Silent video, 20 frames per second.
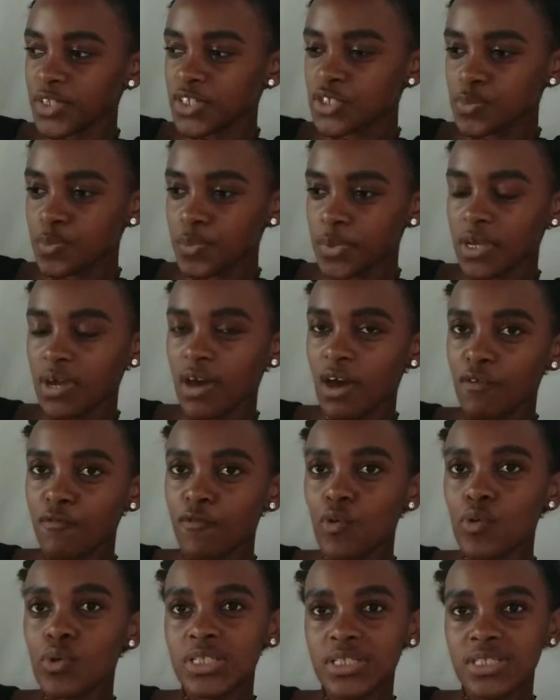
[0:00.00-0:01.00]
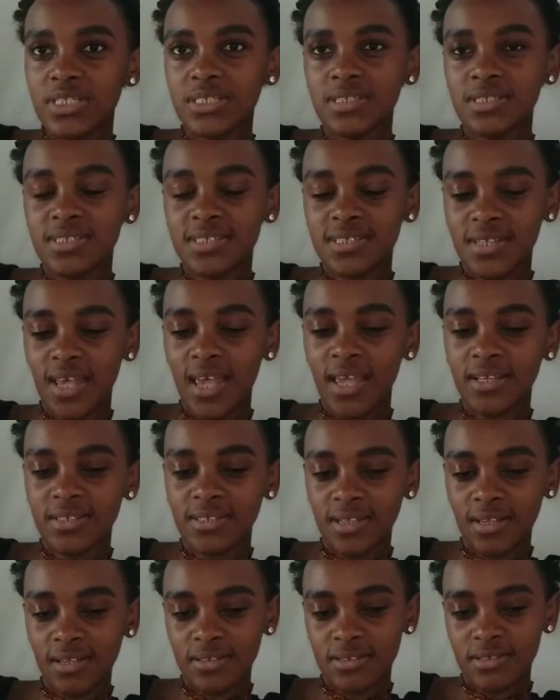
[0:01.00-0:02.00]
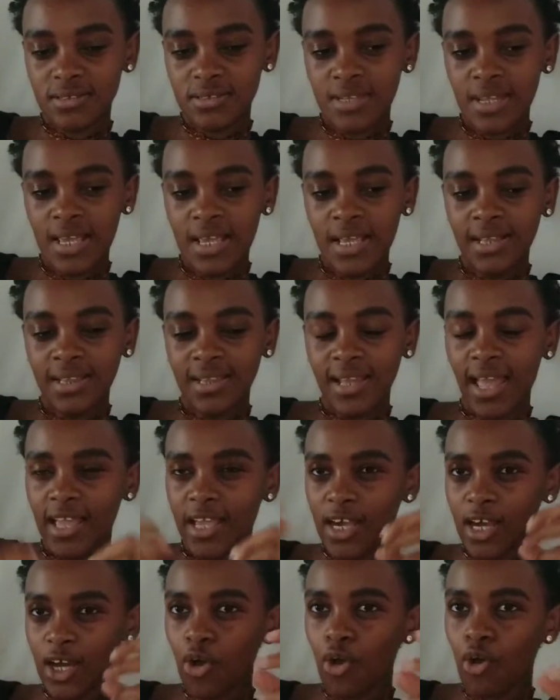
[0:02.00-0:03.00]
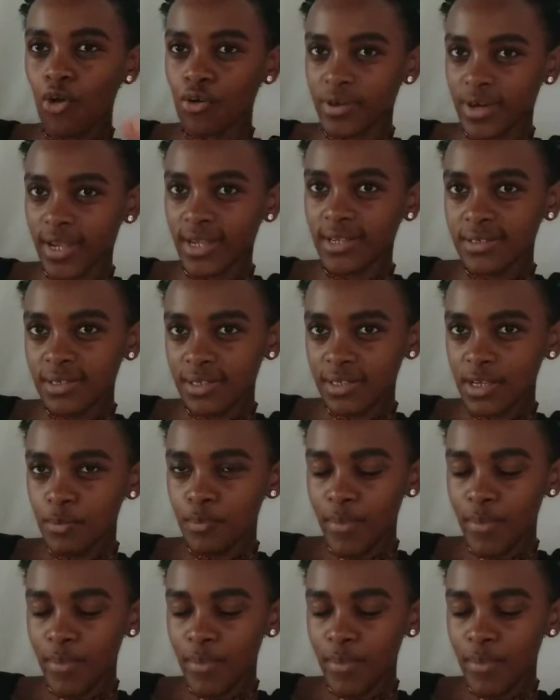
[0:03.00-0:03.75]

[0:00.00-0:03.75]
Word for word: speak a full sentence like correctly,